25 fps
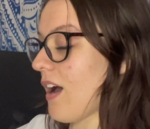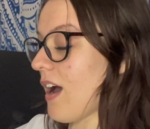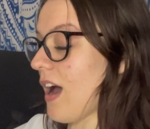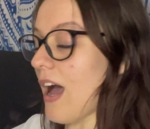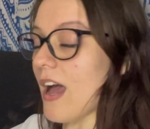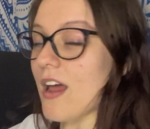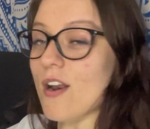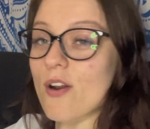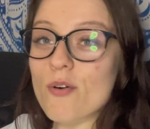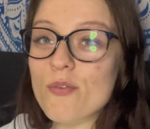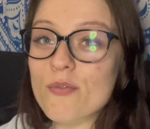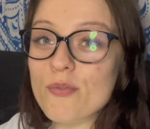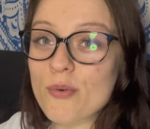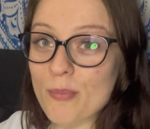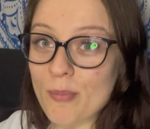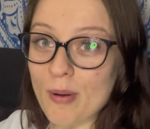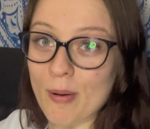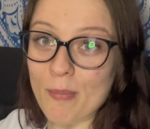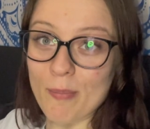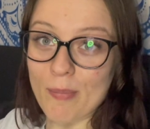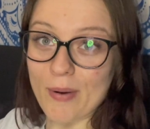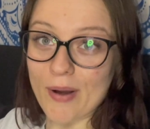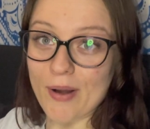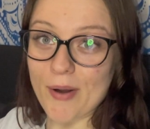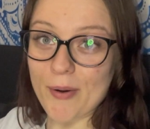I don't
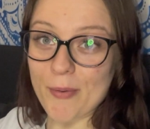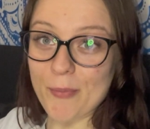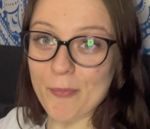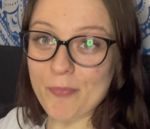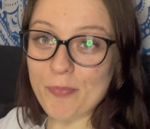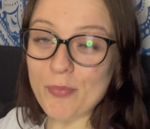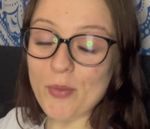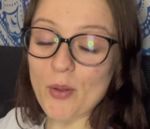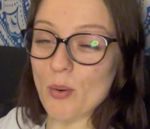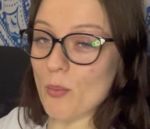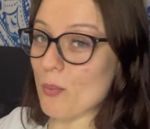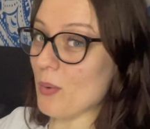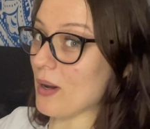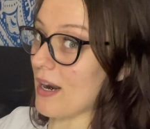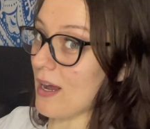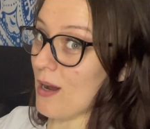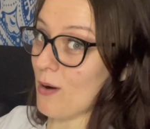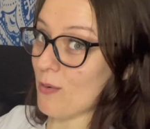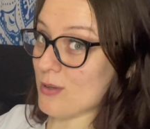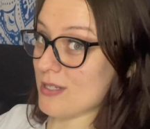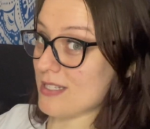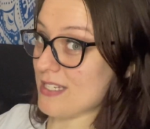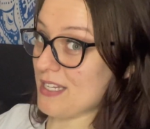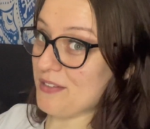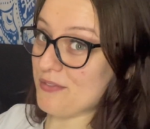remember what I
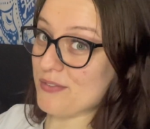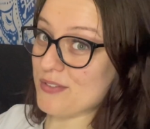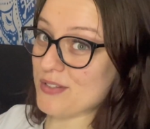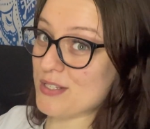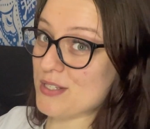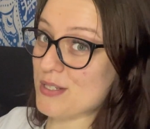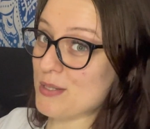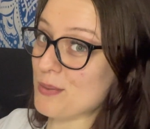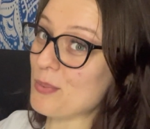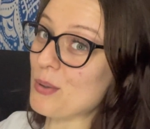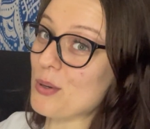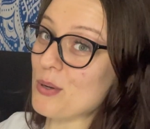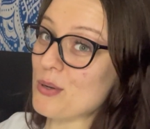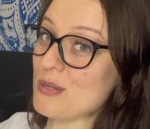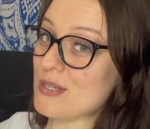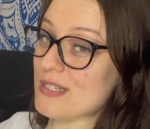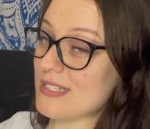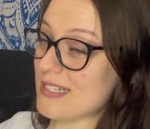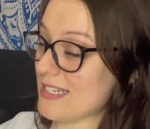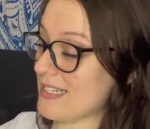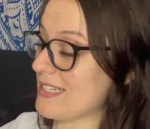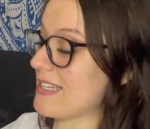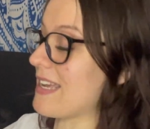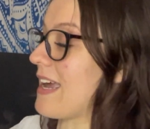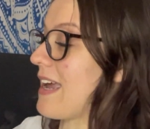was even supposed to
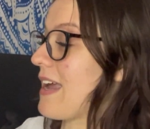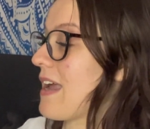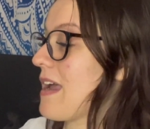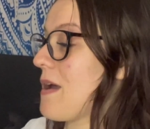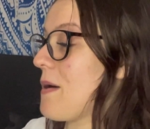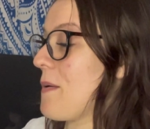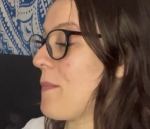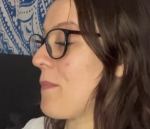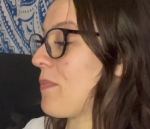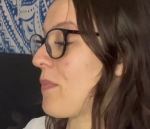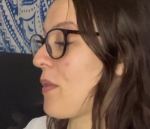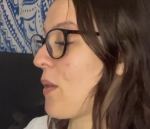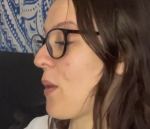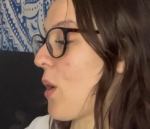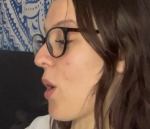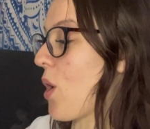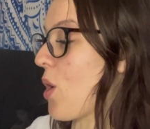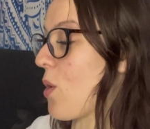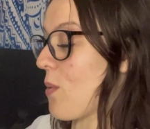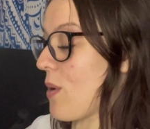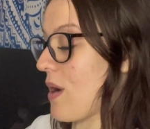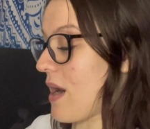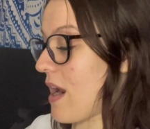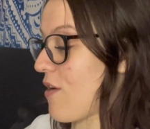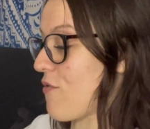say or
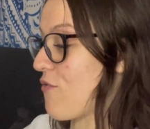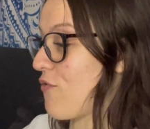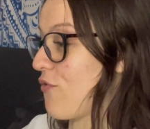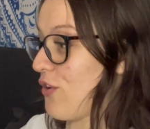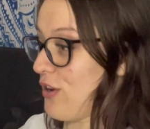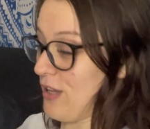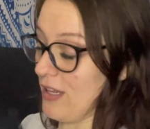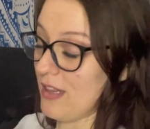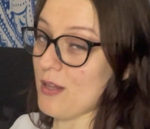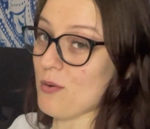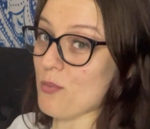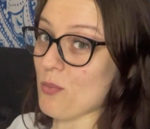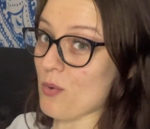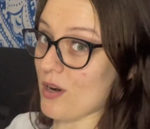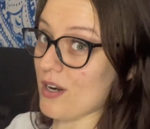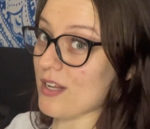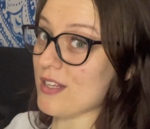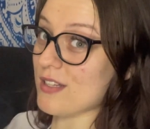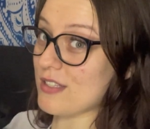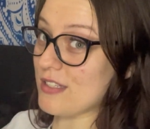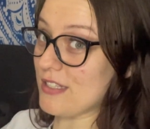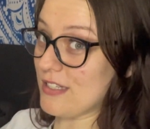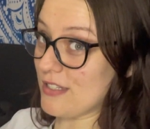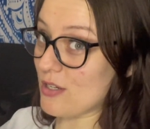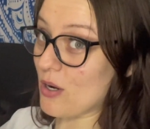what I really wanted
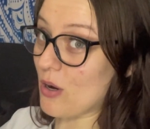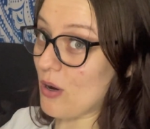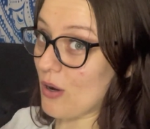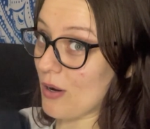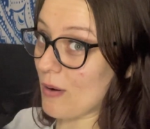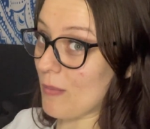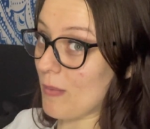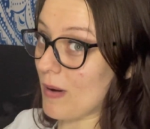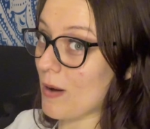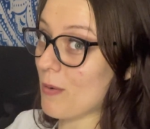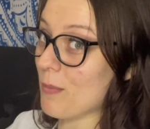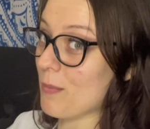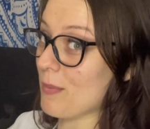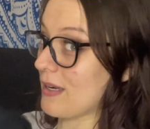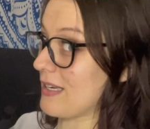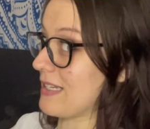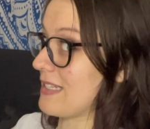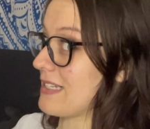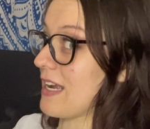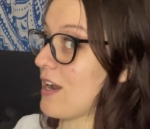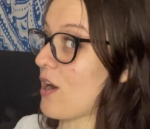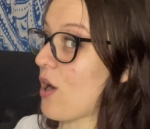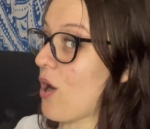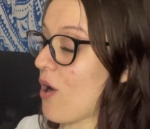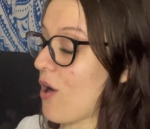to talk about, because I
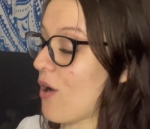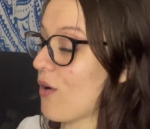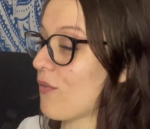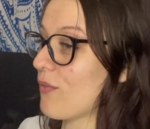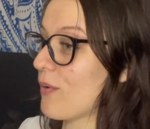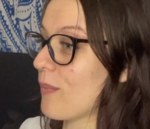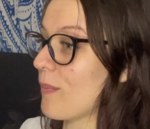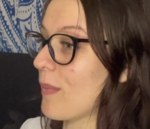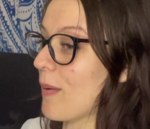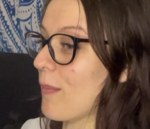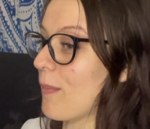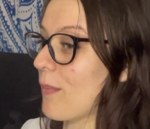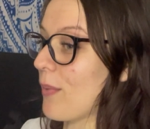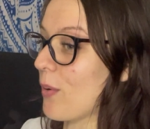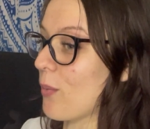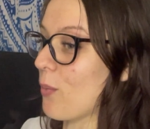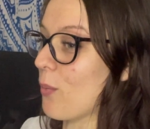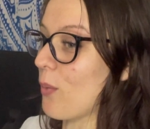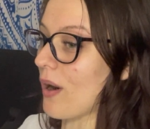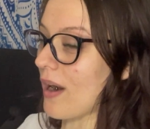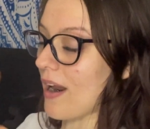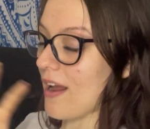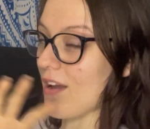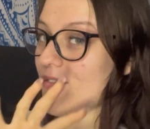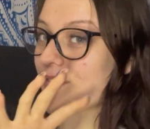can't remember
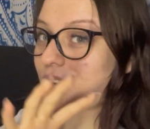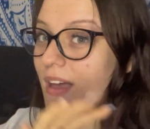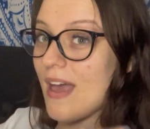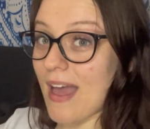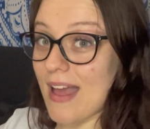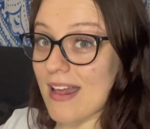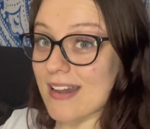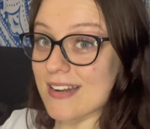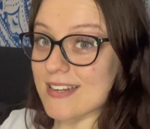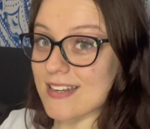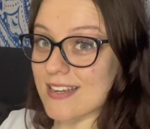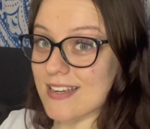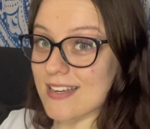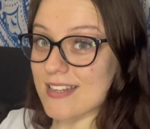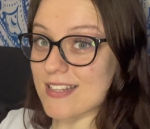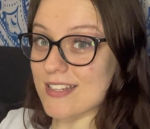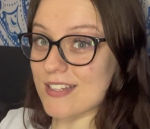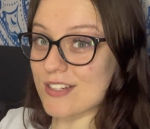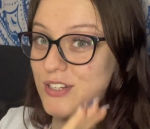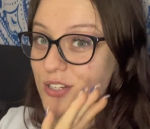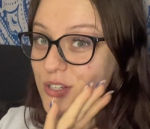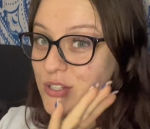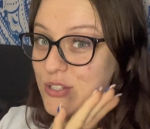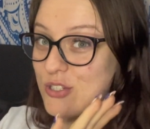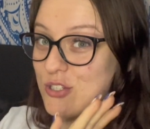what I've
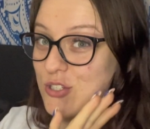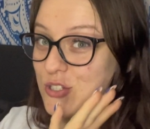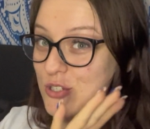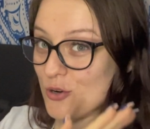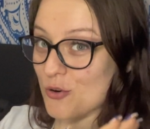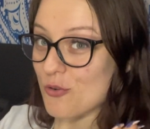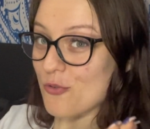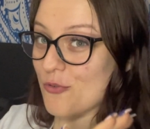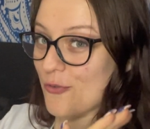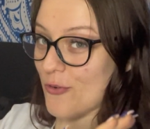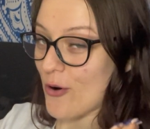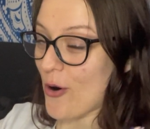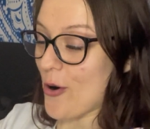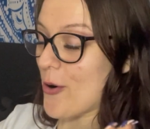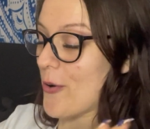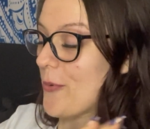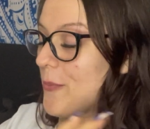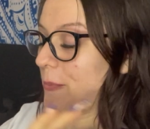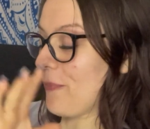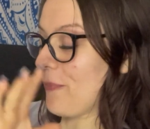edited so far.